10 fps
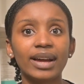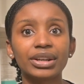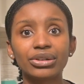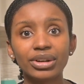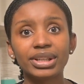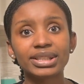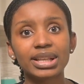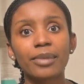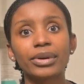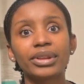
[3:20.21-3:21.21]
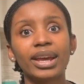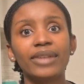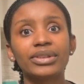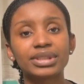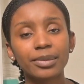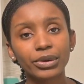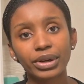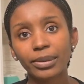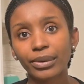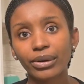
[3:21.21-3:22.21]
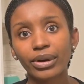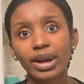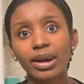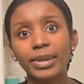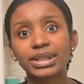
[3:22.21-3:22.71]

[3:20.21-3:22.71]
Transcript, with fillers: Like during this summer, they have the summer reading program